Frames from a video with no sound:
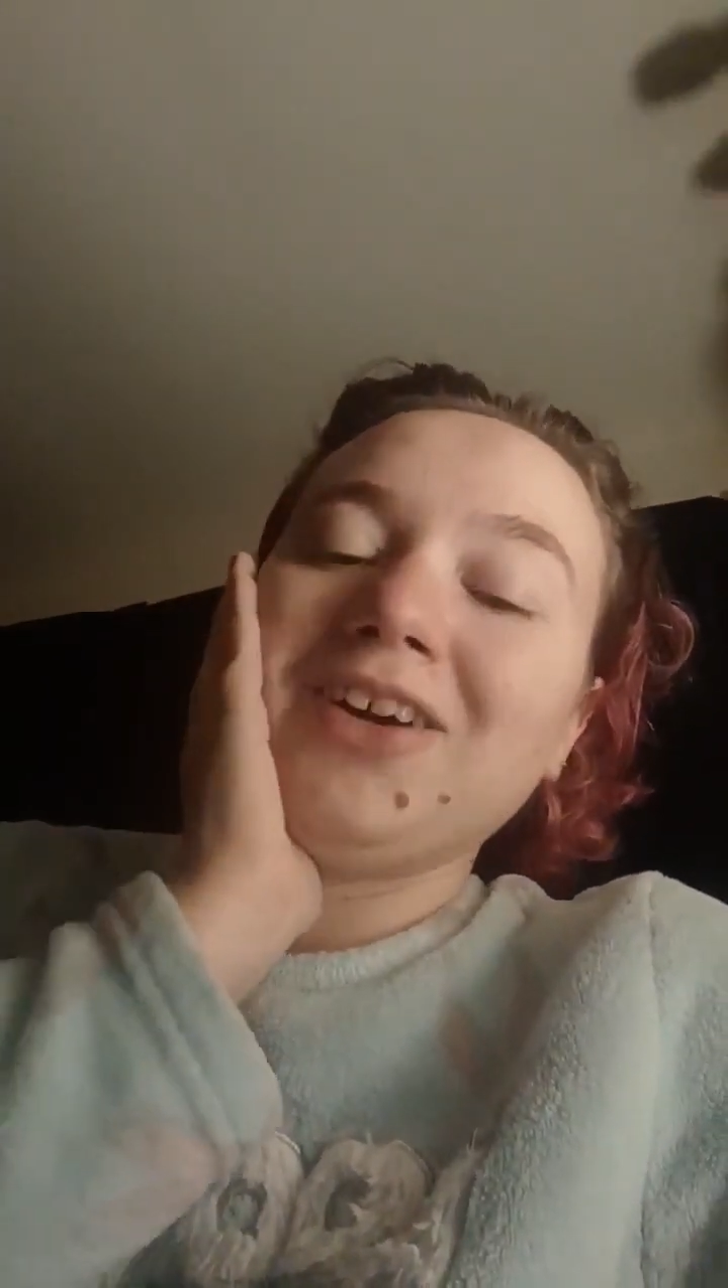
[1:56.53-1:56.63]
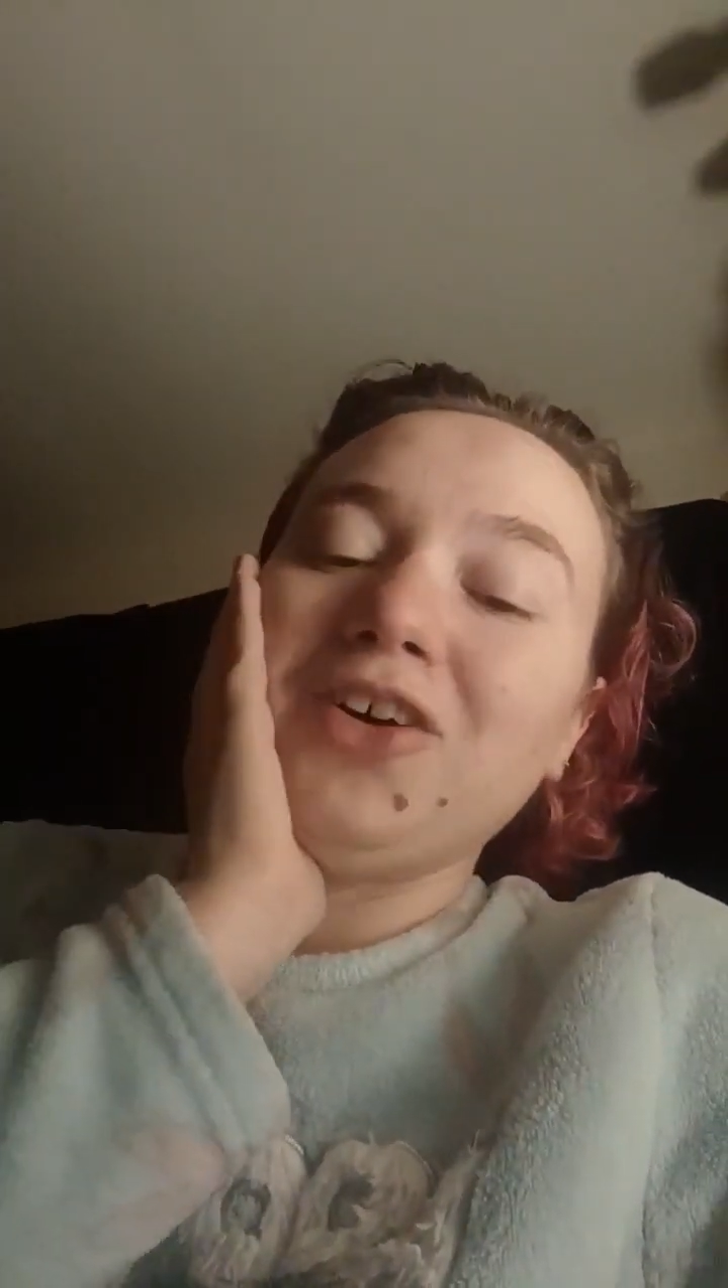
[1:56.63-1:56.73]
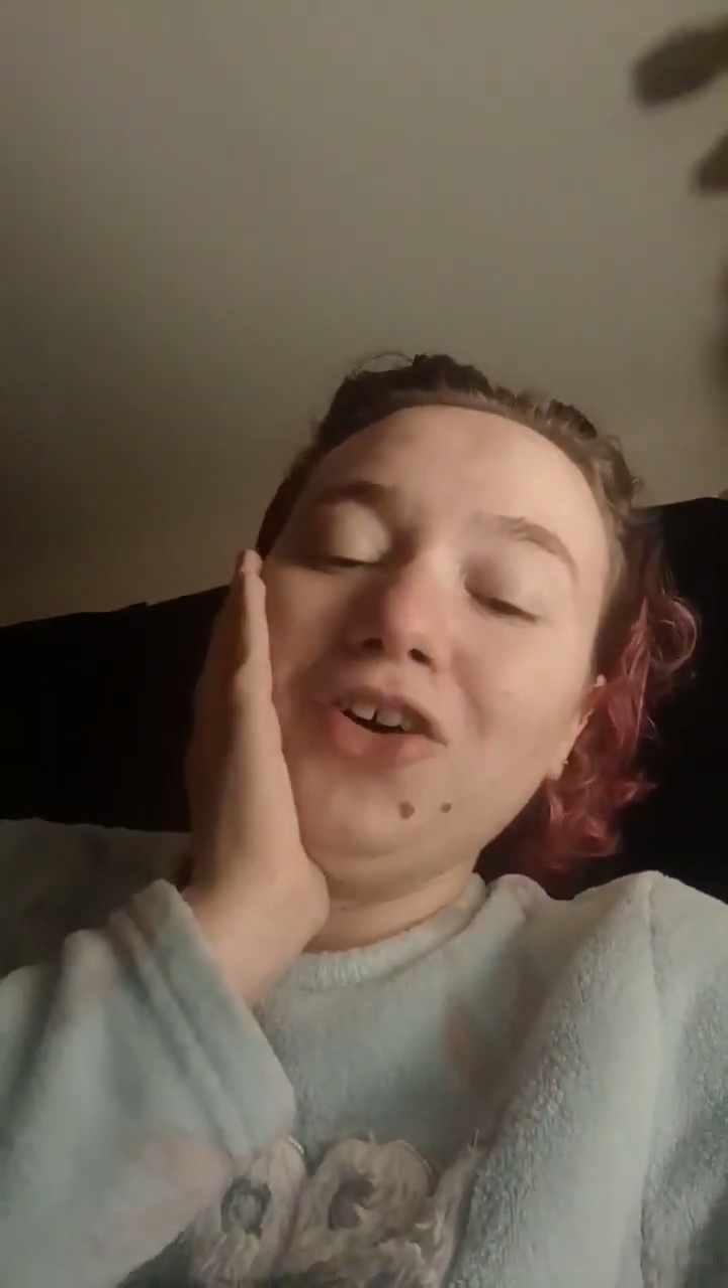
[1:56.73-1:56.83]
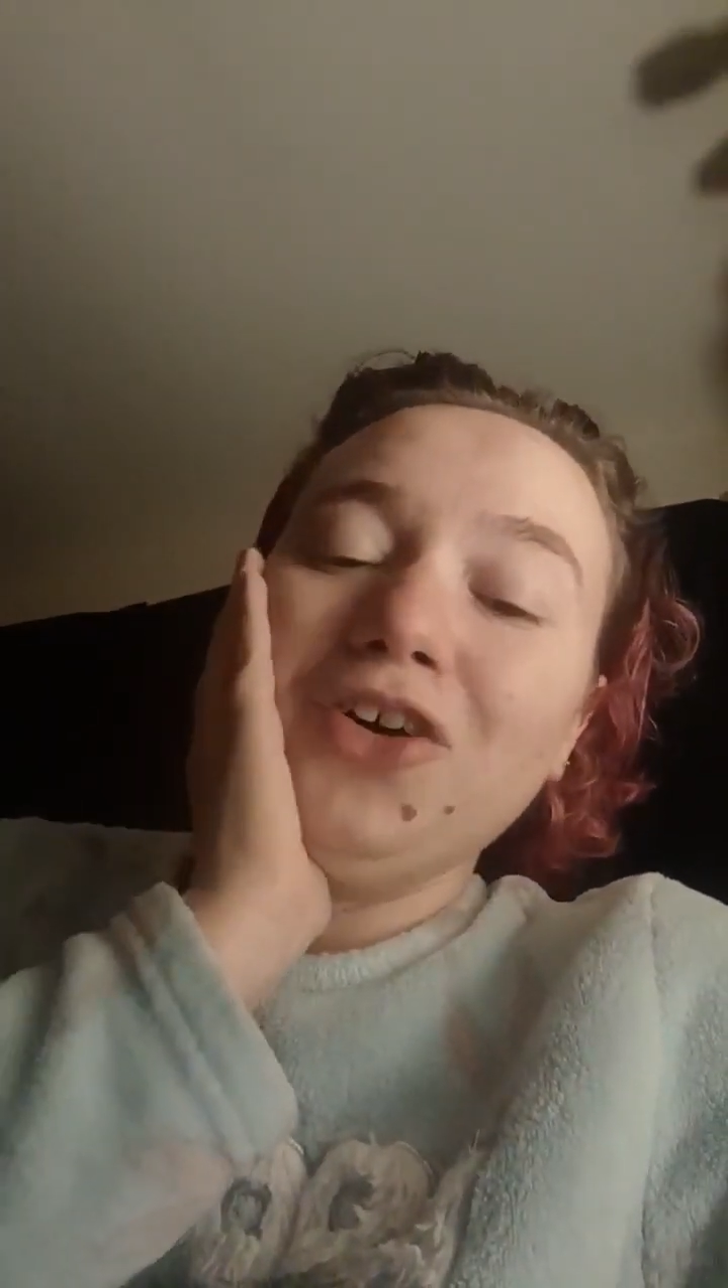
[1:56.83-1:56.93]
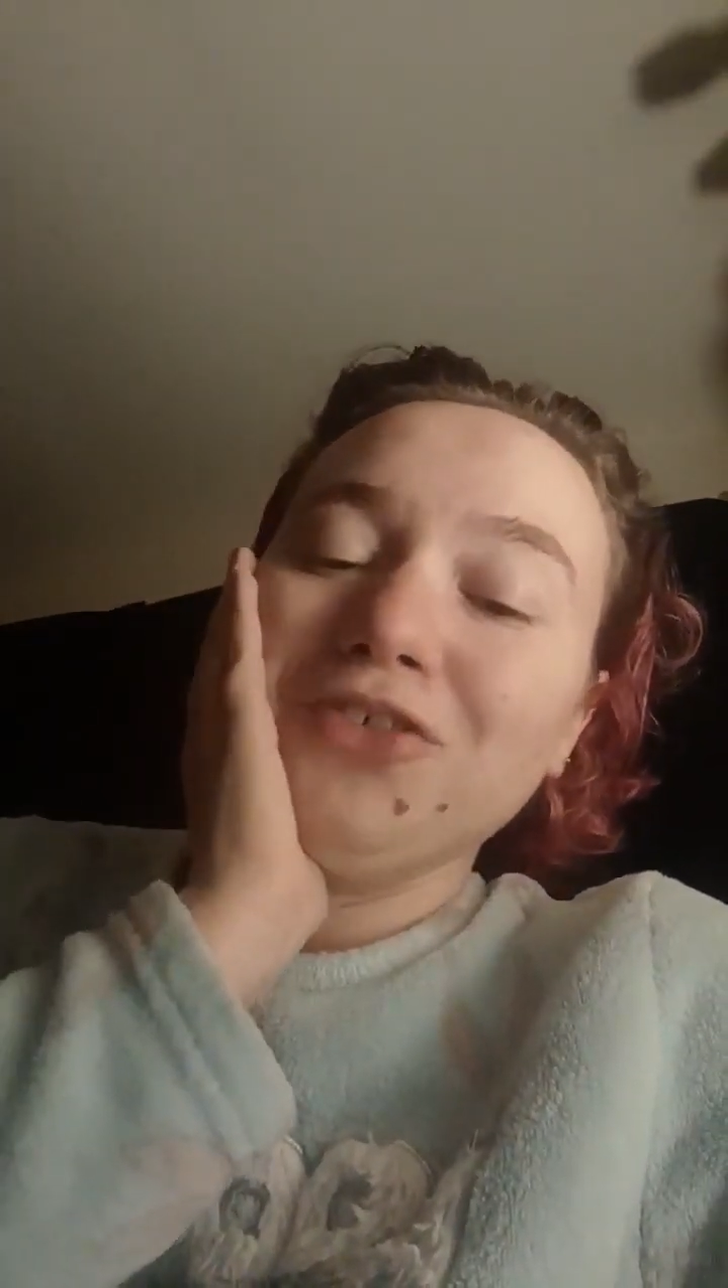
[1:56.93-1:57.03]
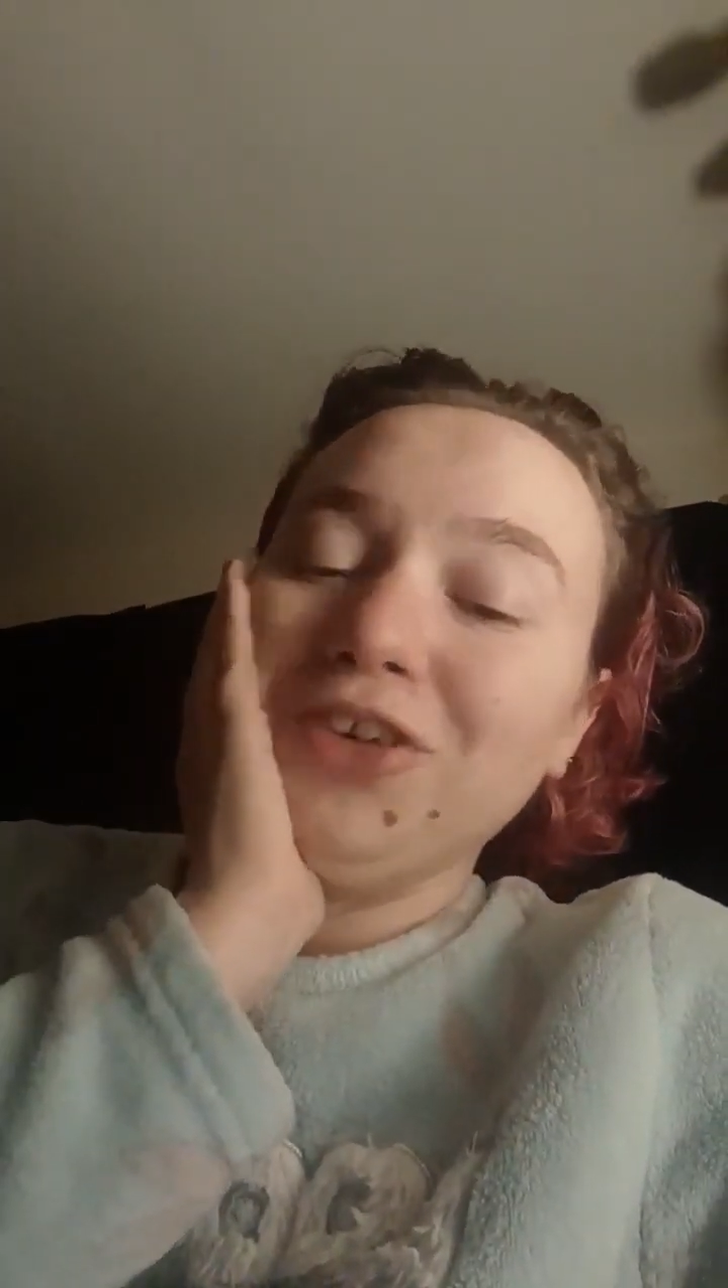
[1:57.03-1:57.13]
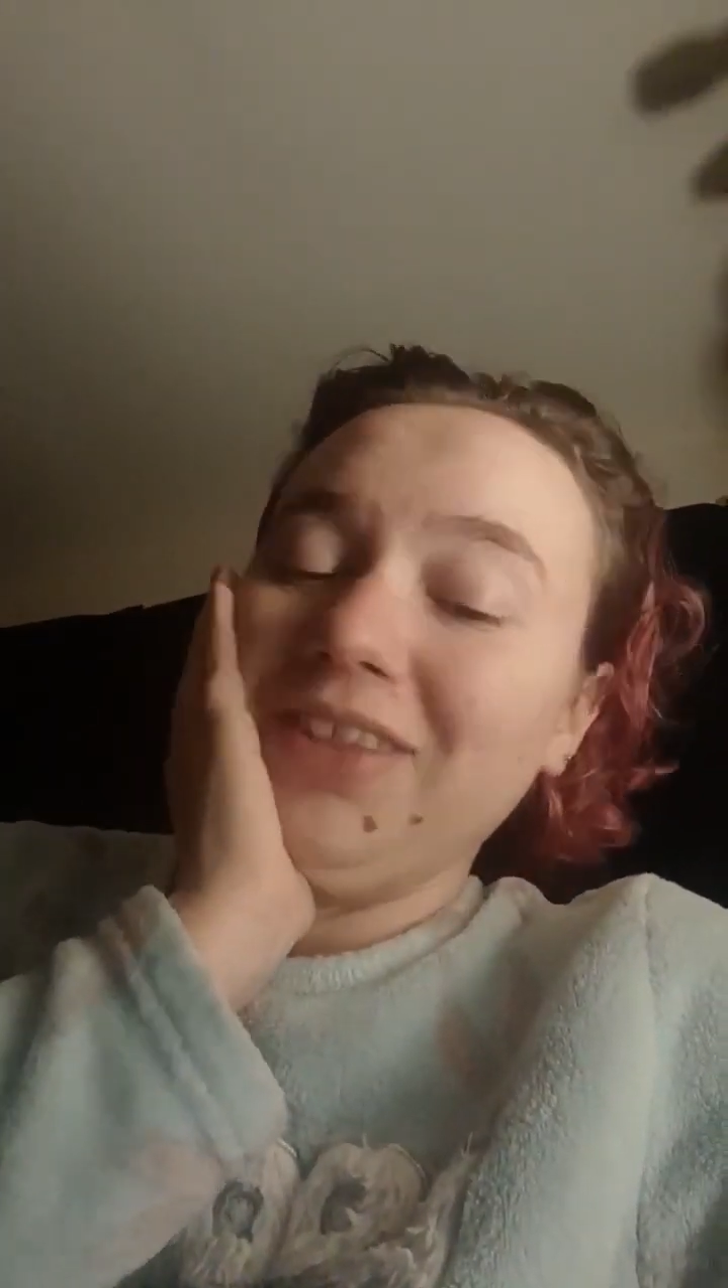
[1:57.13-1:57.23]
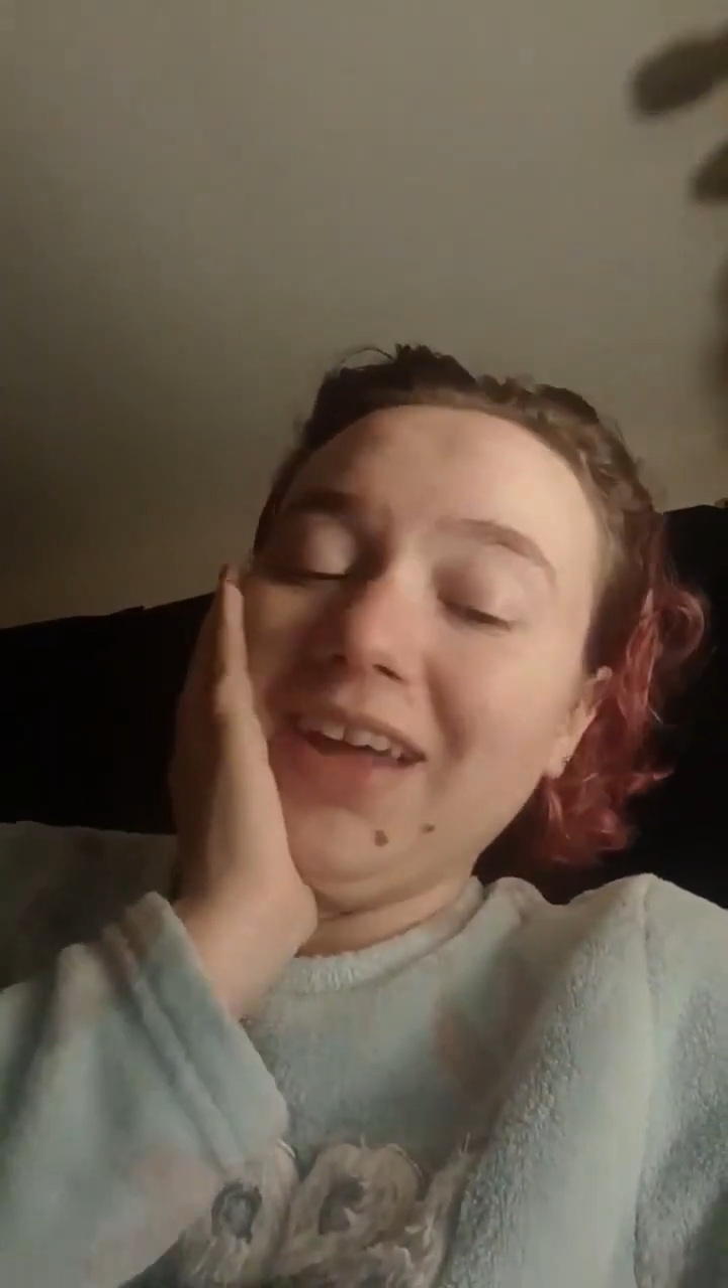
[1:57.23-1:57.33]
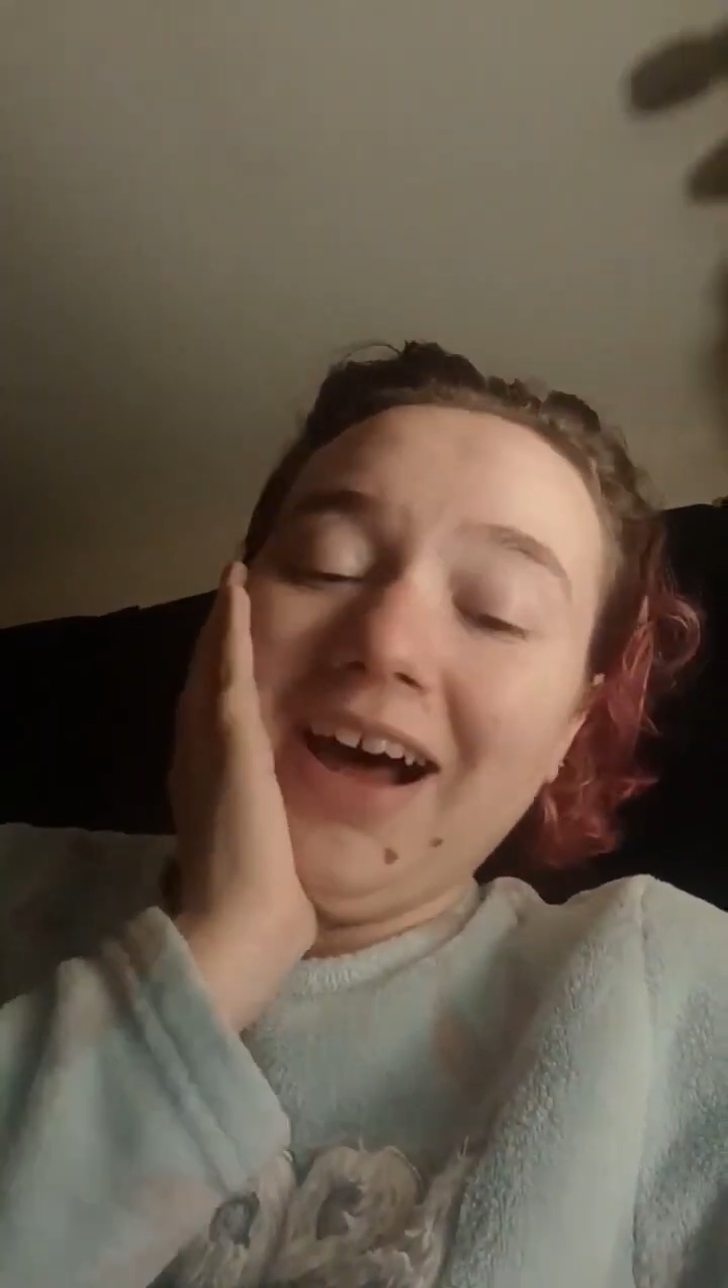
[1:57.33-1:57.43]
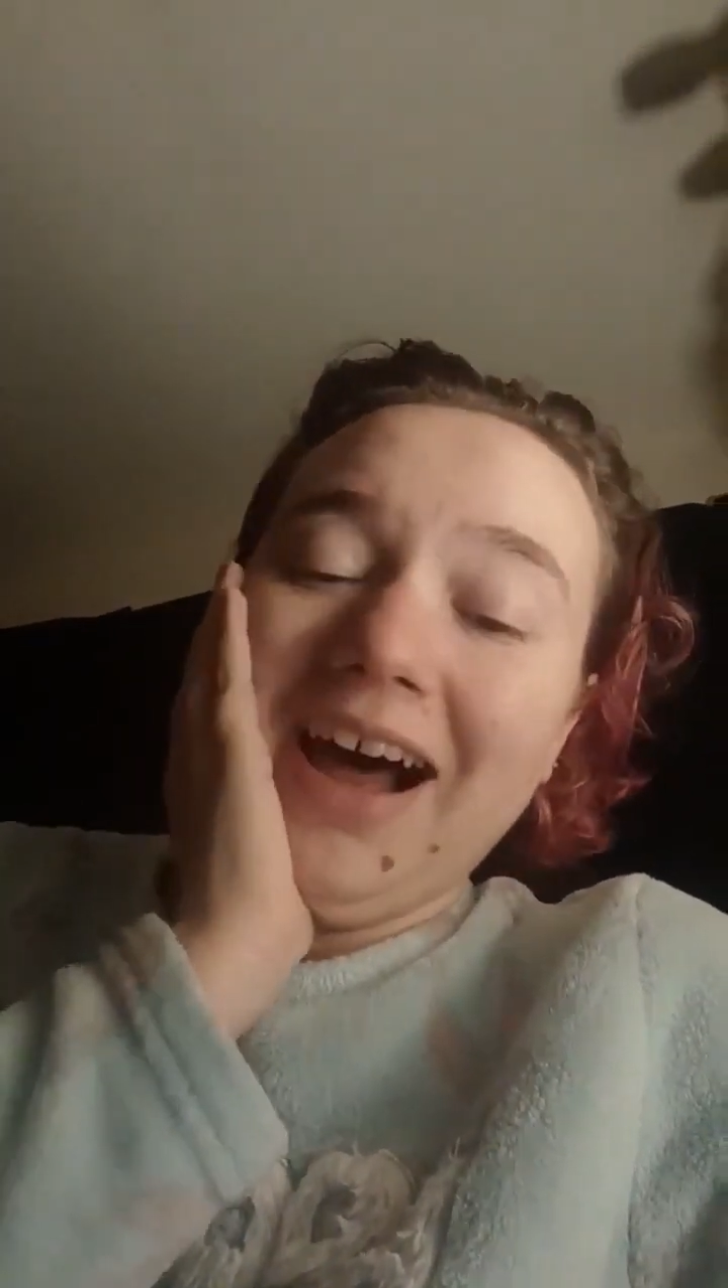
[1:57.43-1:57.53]
go through
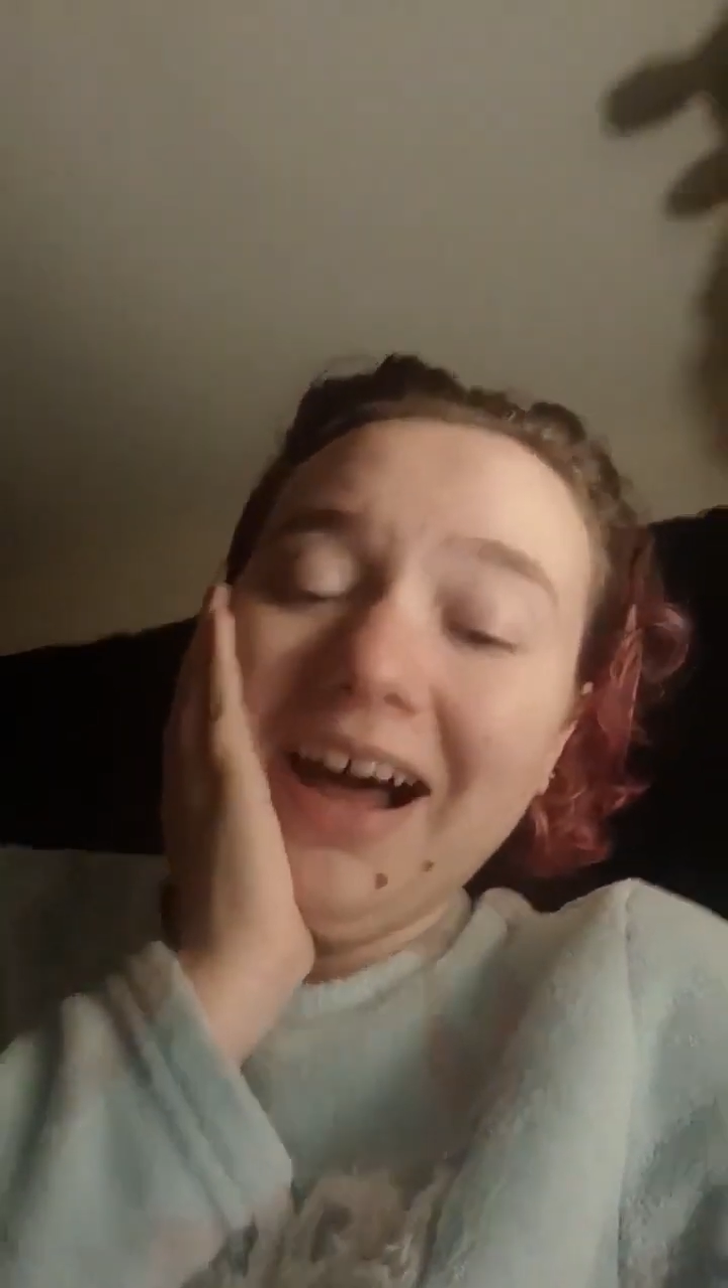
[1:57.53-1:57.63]
that?